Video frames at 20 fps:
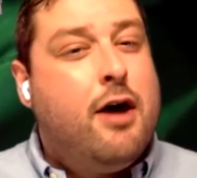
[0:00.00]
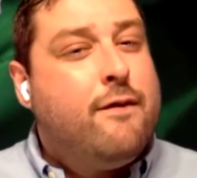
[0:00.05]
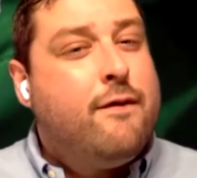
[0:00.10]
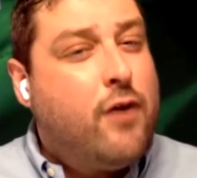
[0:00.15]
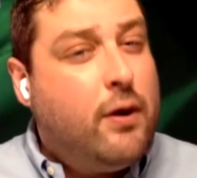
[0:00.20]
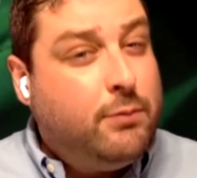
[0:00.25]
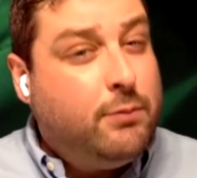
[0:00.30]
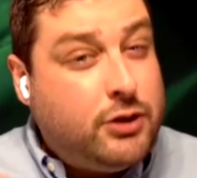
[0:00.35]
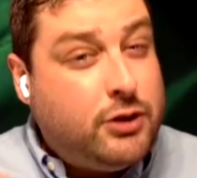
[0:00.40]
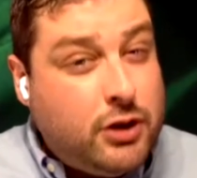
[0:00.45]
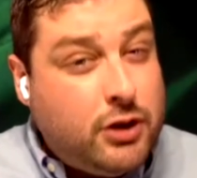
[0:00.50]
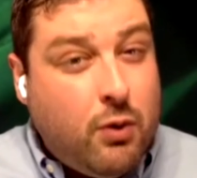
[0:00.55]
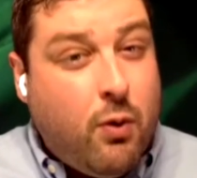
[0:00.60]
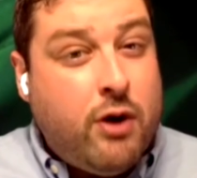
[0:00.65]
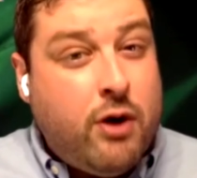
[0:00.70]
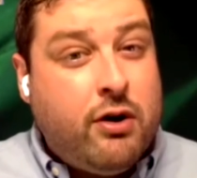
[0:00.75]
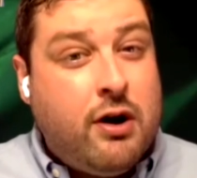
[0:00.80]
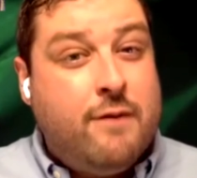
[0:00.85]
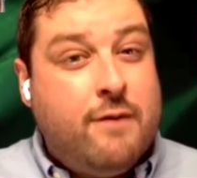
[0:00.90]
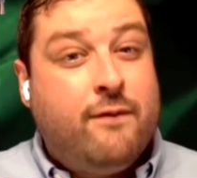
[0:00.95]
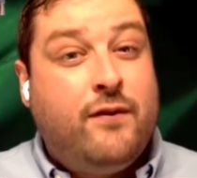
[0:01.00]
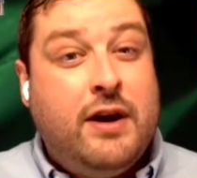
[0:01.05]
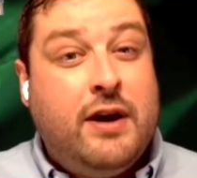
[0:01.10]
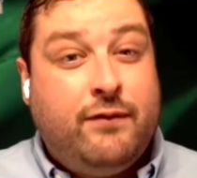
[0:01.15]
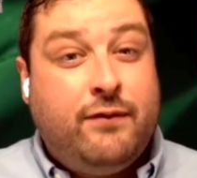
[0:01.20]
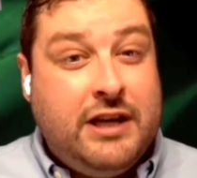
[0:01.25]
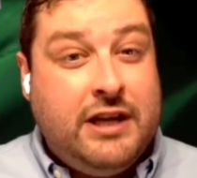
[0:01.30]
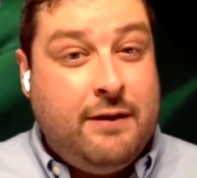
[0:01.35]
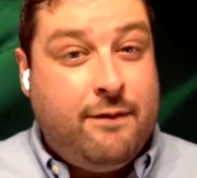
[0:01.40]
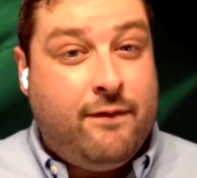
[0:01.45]
from
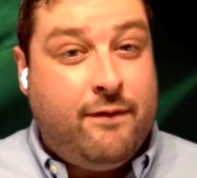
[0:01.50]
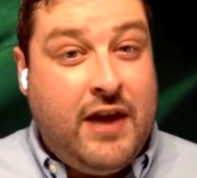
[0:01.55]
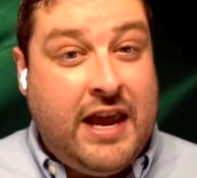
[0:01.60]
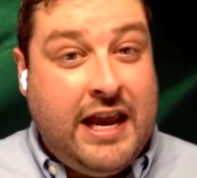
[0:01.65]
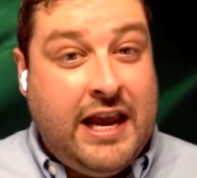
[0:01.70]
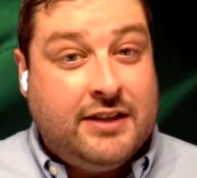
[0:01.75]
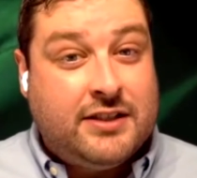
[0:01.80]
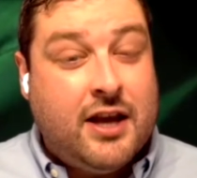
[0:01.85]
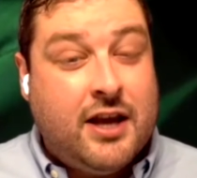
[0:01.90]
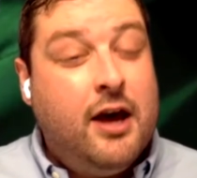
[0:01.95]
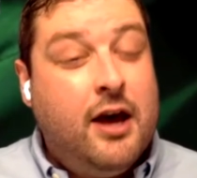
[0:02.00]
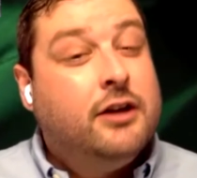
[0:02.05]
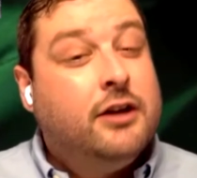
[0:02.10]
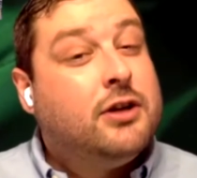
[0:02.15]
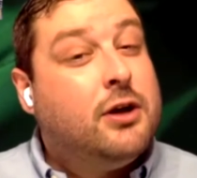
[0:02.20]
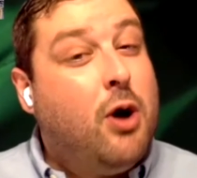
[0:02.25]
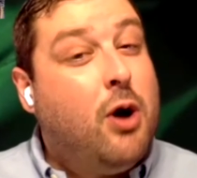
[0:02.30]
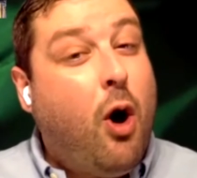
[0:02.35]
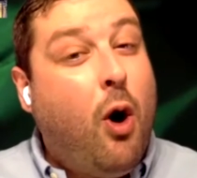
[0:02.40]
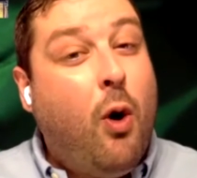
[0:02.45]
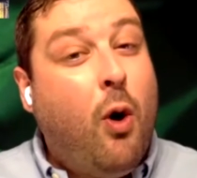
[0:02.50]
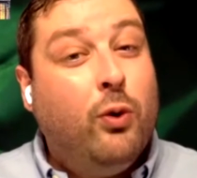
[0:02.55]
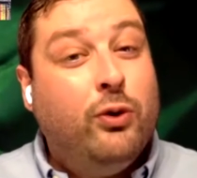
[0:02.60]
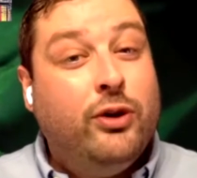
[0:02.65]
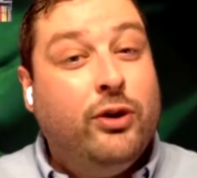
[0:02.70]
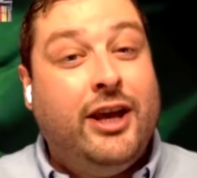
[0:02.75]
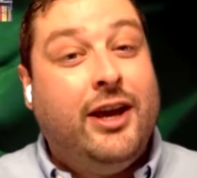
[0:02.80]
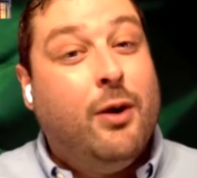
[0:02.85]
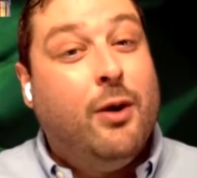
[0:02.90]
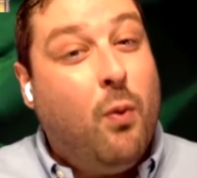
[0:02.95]
250 feet to
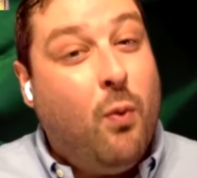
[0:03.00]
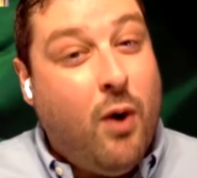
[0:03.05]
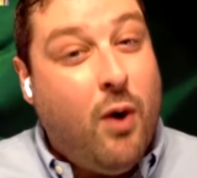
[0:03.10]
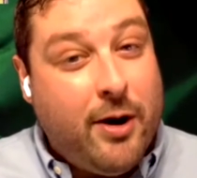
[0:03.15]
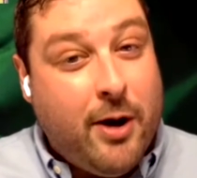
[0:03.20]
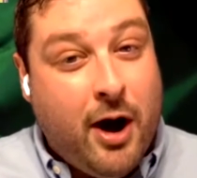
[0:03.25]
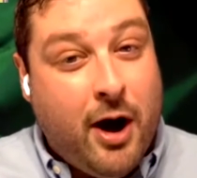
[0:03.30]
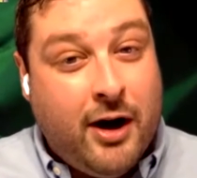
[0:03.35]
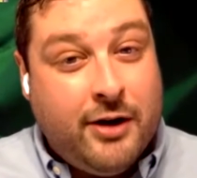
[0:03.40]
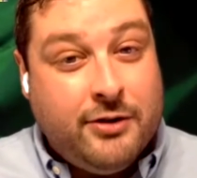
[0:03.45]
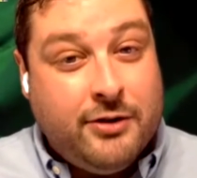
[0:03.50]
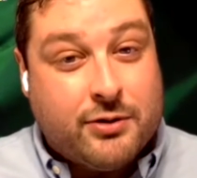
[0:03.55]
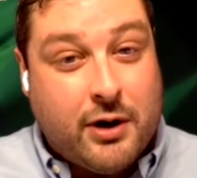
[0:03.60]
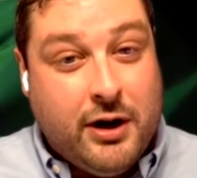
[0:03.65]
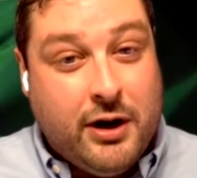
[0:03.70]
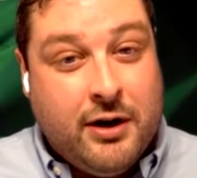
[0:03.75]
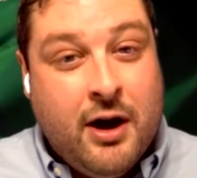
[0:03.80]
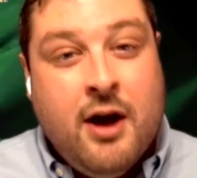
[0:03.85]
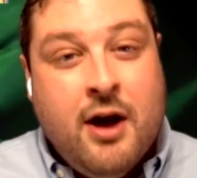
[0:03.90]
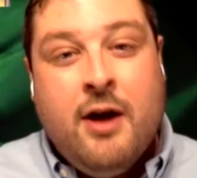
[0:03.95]
only 100.